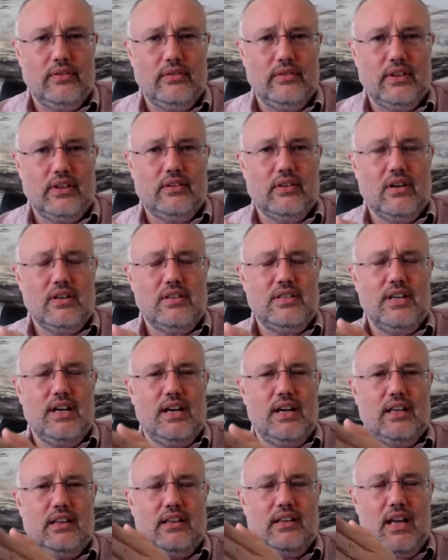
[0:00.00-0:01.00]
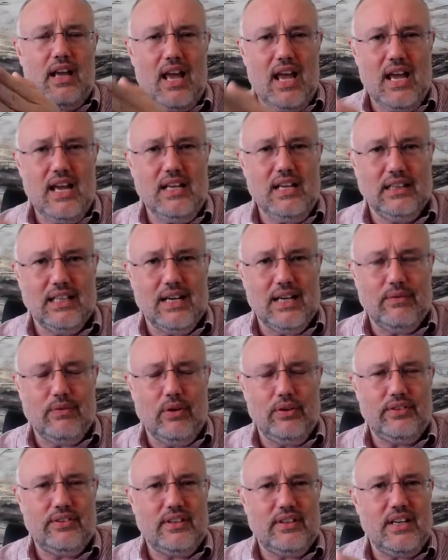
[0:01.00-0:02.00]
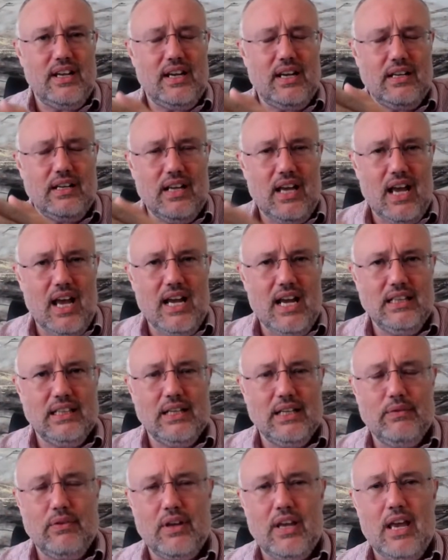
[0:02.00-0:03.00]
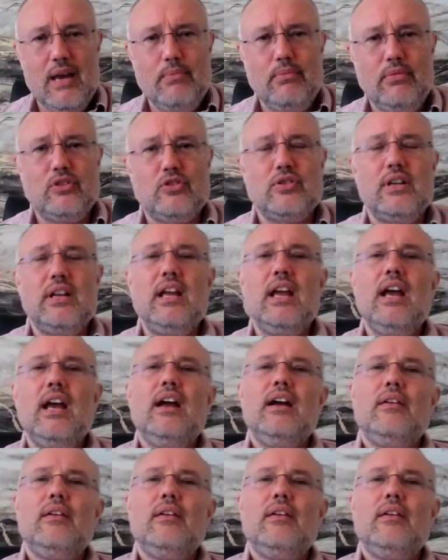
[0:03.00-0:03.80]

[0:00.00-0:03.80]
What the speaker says: they start taking the A levels and they're taking A-level chemistry,